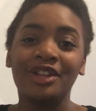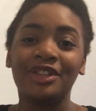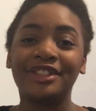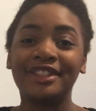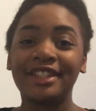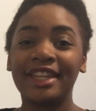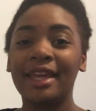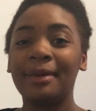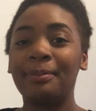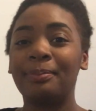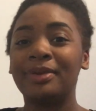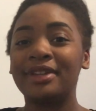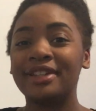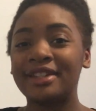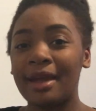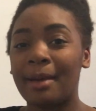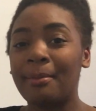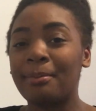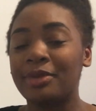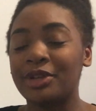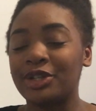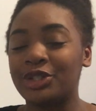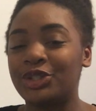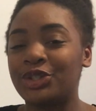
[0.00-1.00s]
Tip
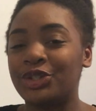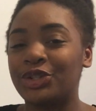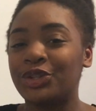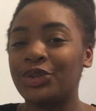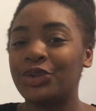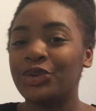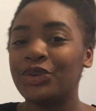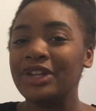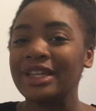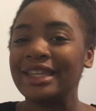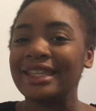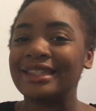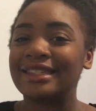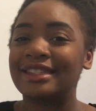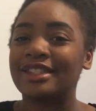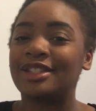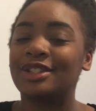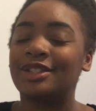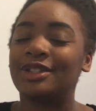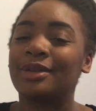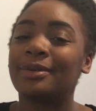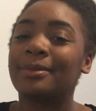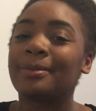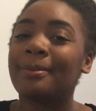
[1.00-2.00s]
number 2 is
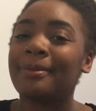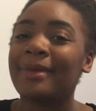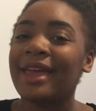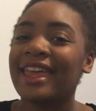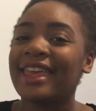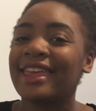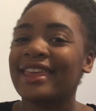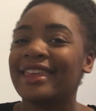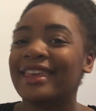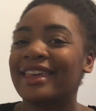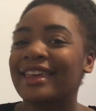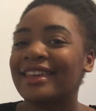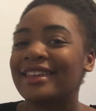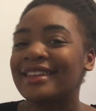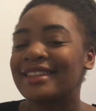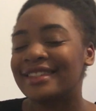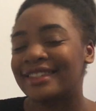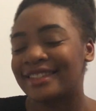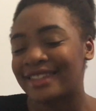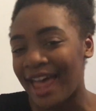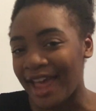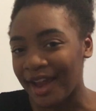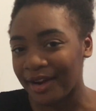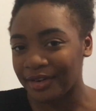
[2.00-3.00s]
to make
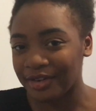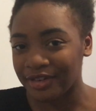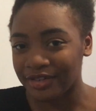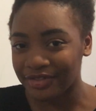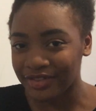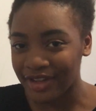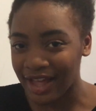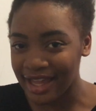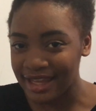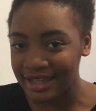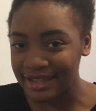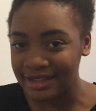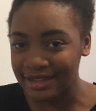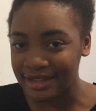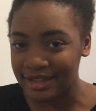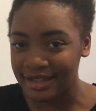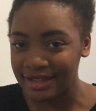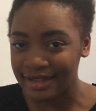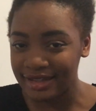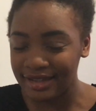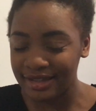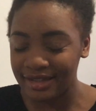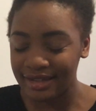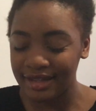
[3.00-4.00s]

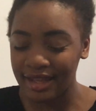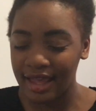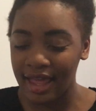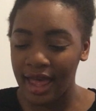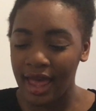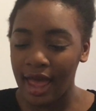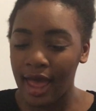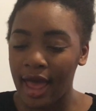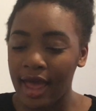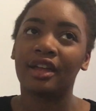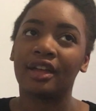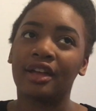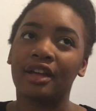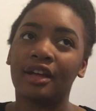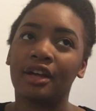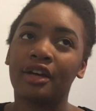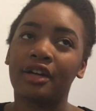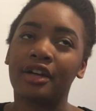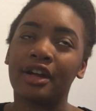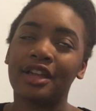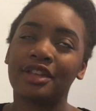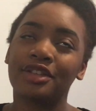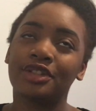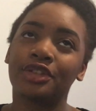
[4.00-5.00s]
sacrifices.
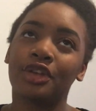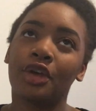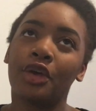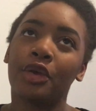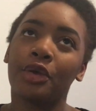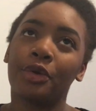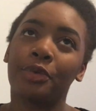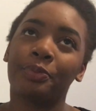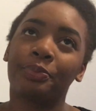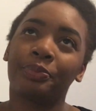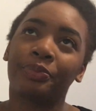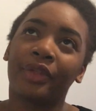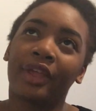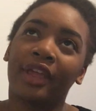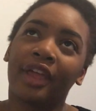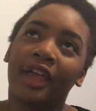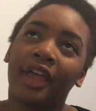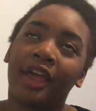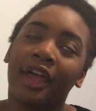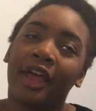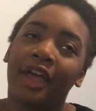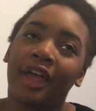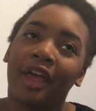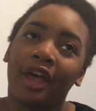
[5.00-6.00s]
Alright, so
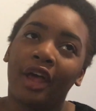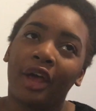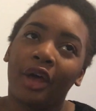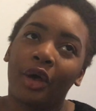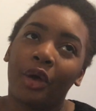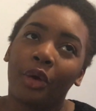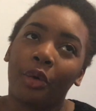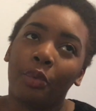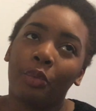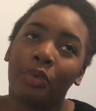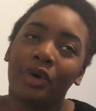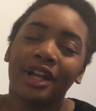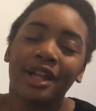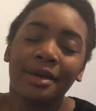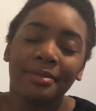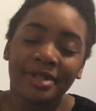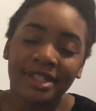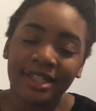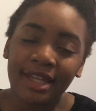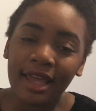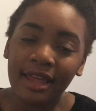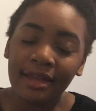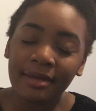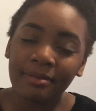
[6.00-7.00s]
when I'm
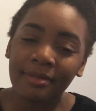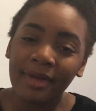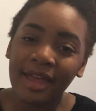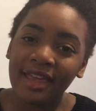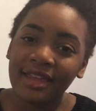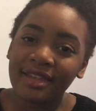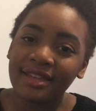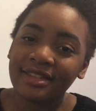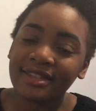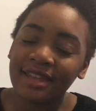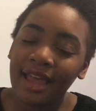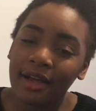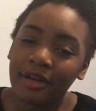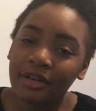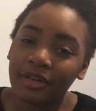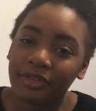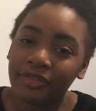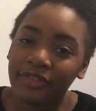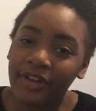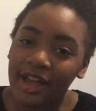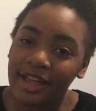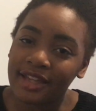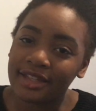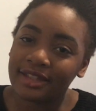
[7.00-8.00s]
saying make
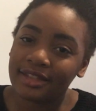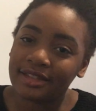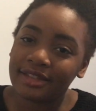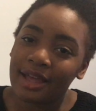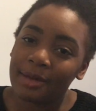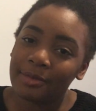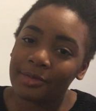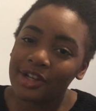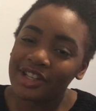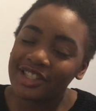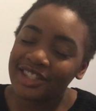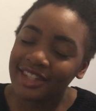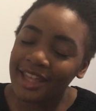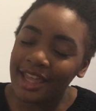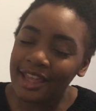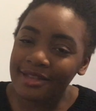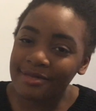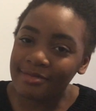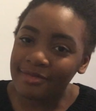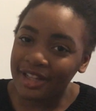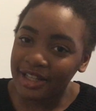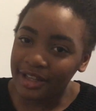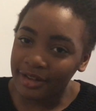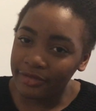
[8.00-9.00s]
sacrifices, I'm not
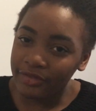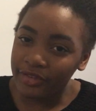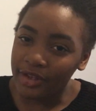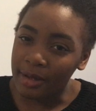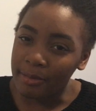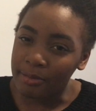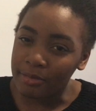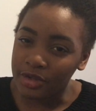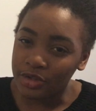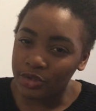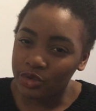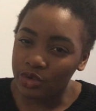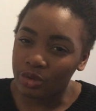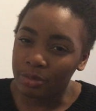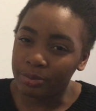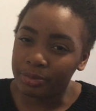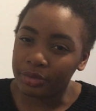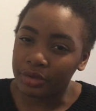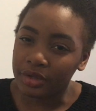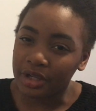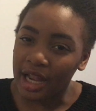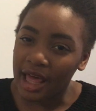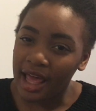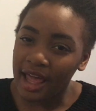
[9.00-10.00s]
saying live a
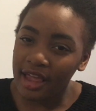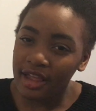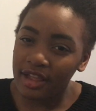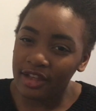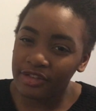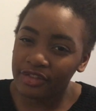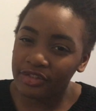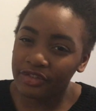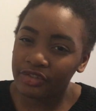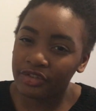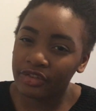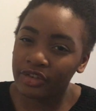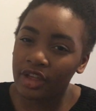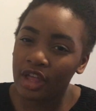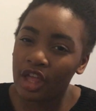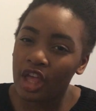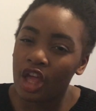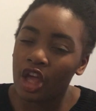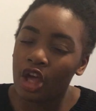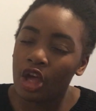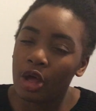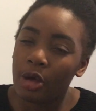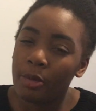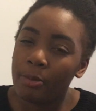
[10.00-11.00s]
miserable life,
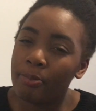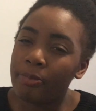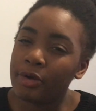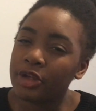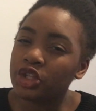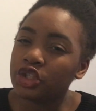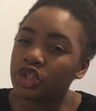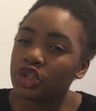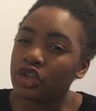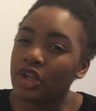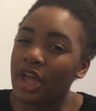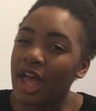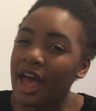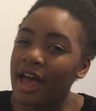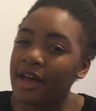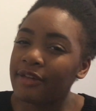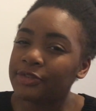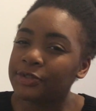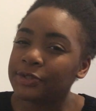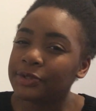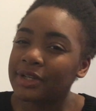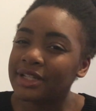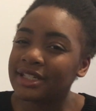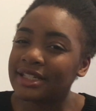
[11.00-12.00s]
but you
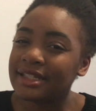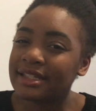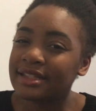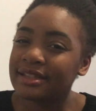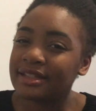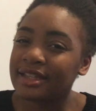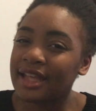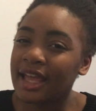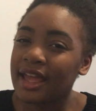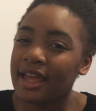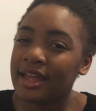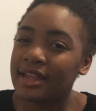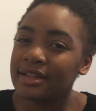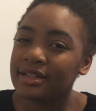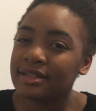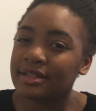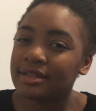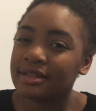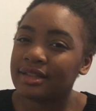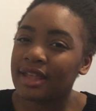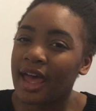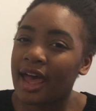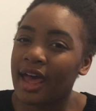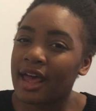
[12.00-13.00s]
have to understand
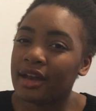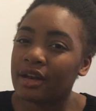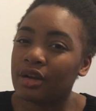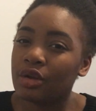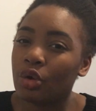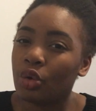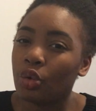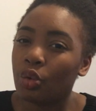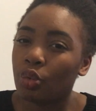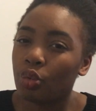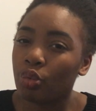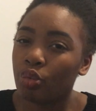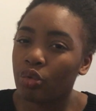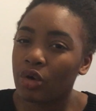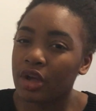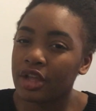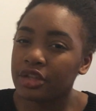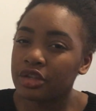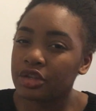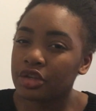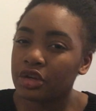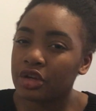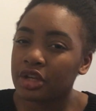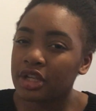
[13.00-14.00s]
that
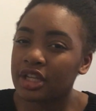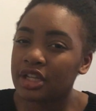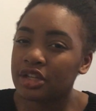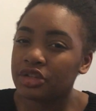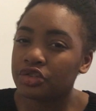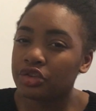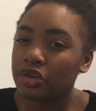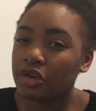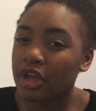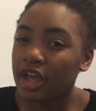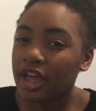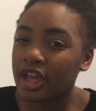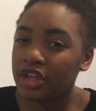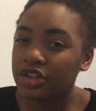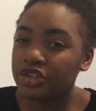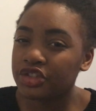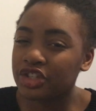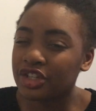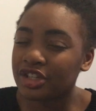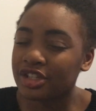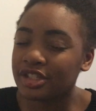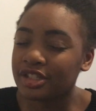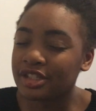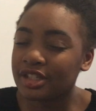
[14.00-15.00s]
when you're in your
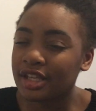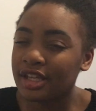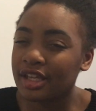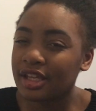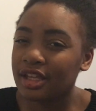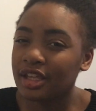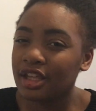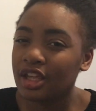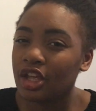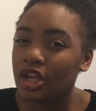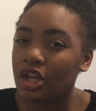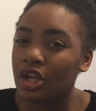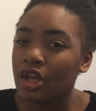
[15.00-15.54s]
HSC,